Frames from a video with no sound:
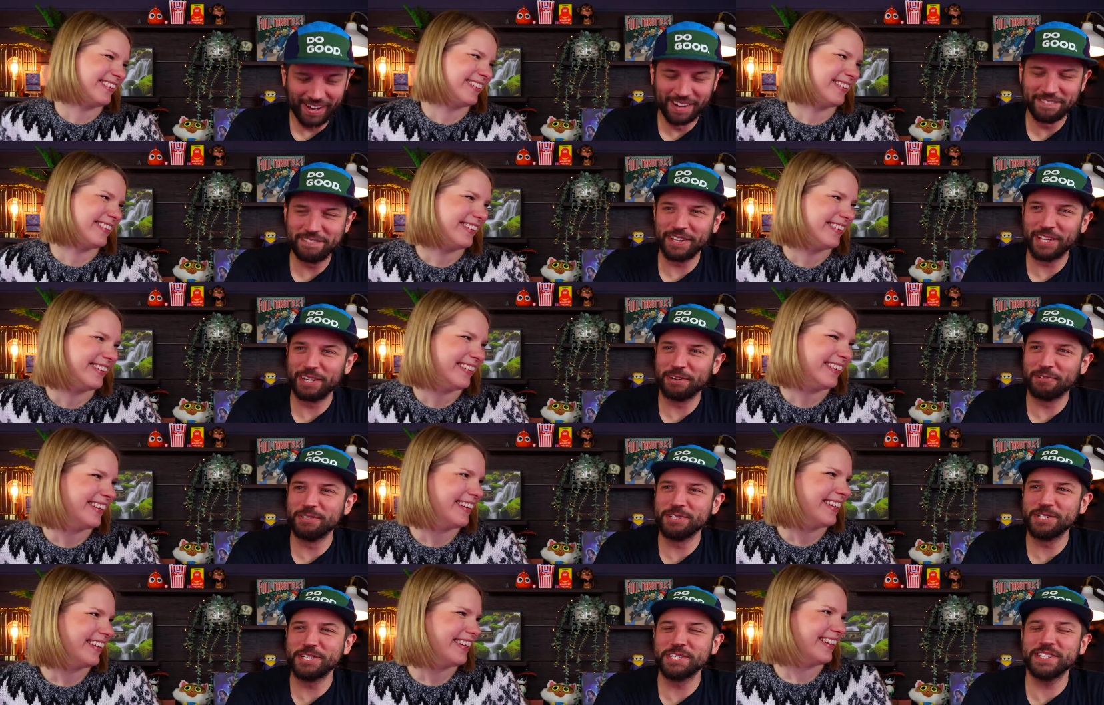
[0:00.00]
Speaker 1: I feel
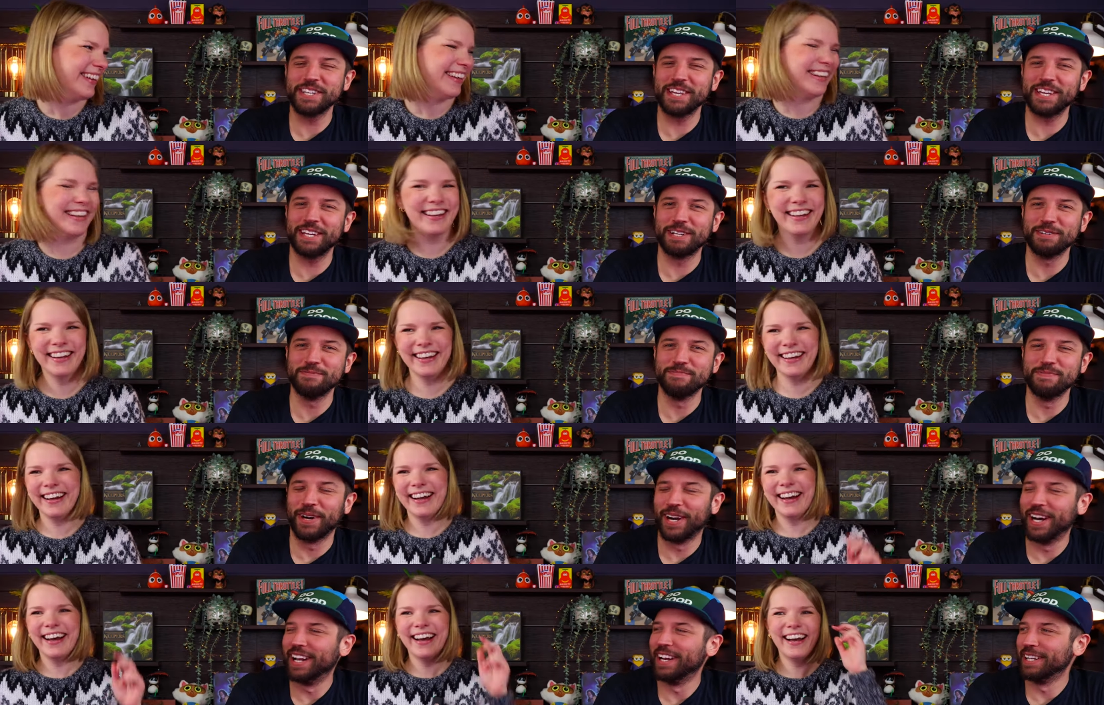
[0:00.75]
like we're just like
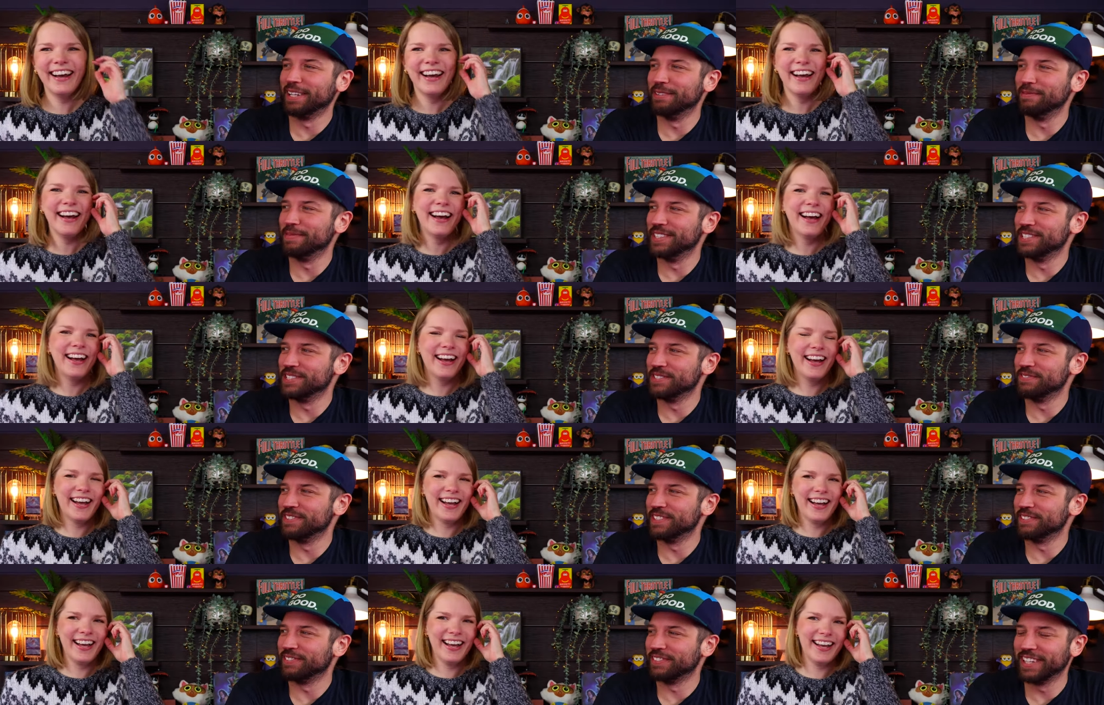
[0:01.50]
combining a bunch
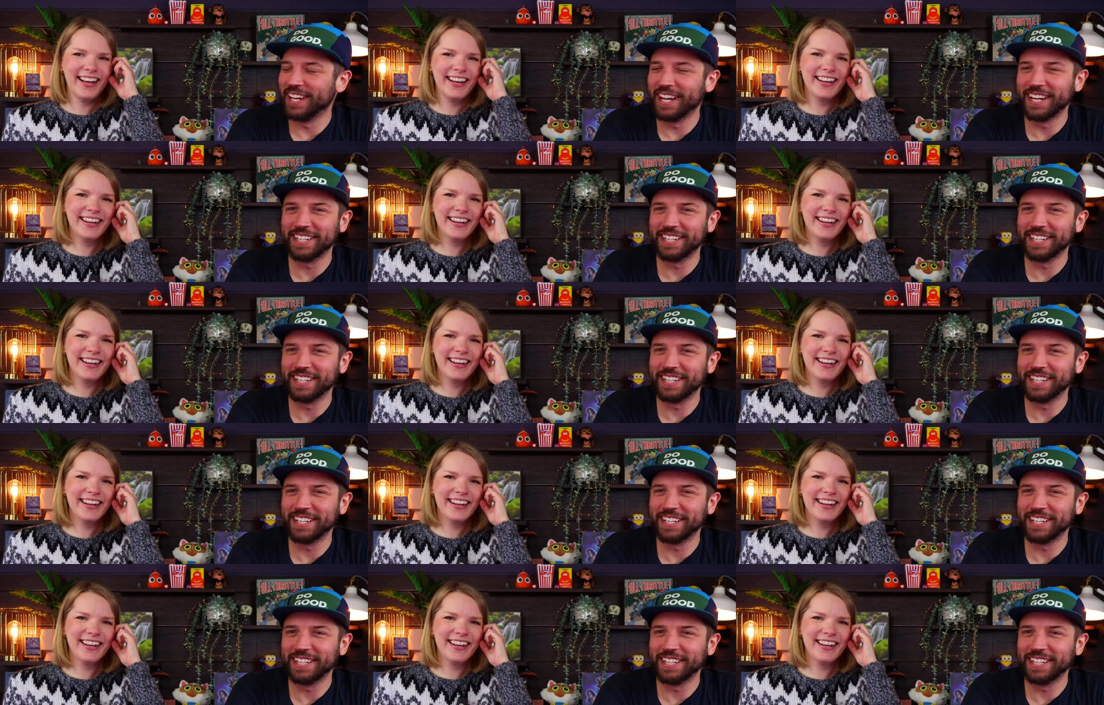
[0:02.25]
of different